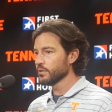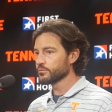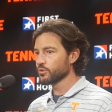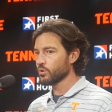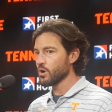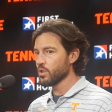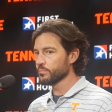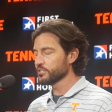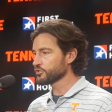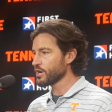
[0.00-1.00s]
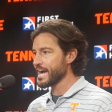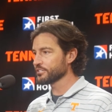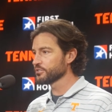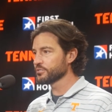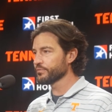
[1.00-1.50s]
So call them
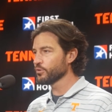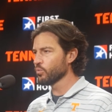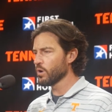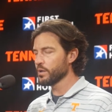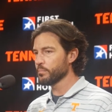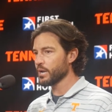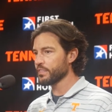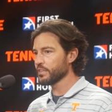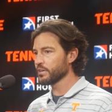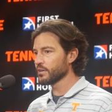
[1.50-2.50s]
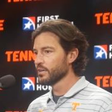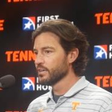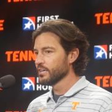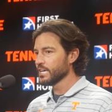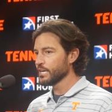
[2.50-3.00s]
distractions if you want, but I think
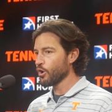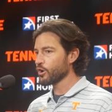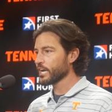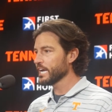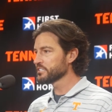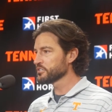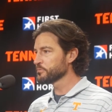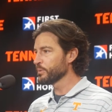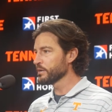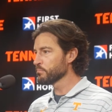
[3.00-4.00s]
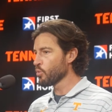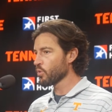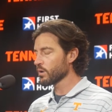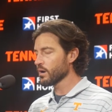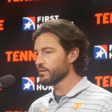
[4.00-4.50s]
in our case, it's been
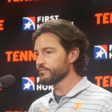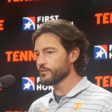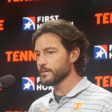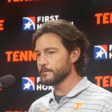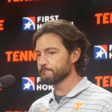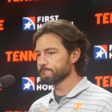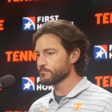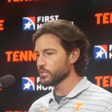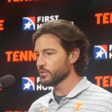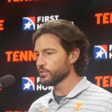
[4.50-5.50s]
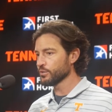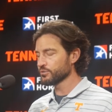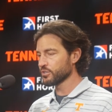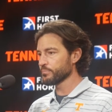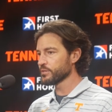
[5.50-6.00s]
more of you know
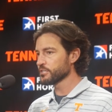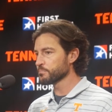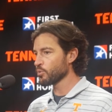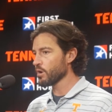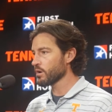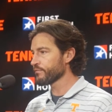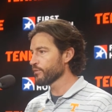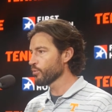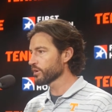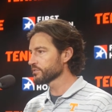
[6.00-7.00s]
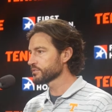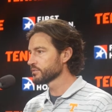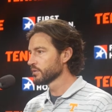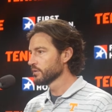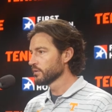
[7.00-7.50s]
something that's brought our
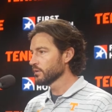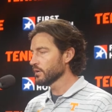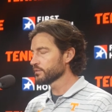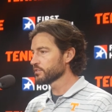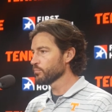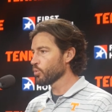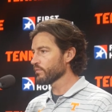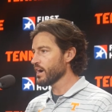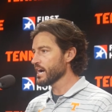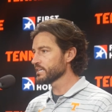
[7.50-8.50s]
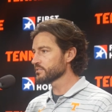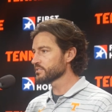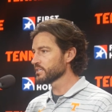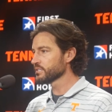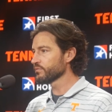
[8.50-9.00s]
focus to more of a heightened
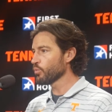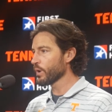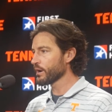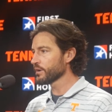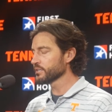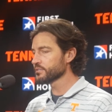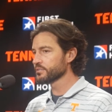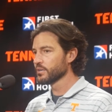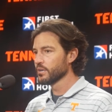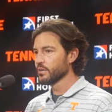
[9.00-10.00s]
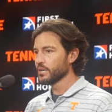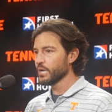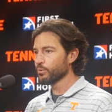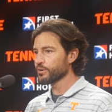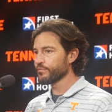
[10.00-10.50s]
sense of awareness.
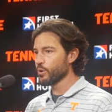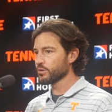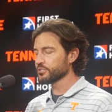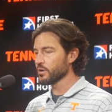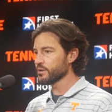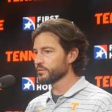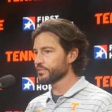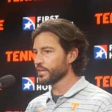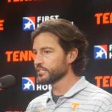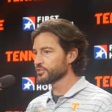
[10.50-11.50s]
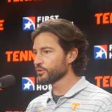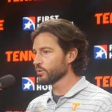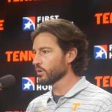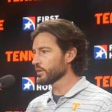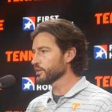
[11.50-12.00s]
And when you're focused on things that
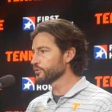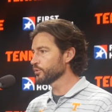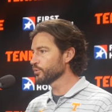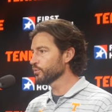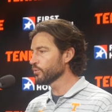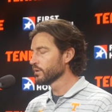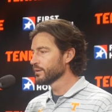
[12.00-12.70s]
you're looking to do,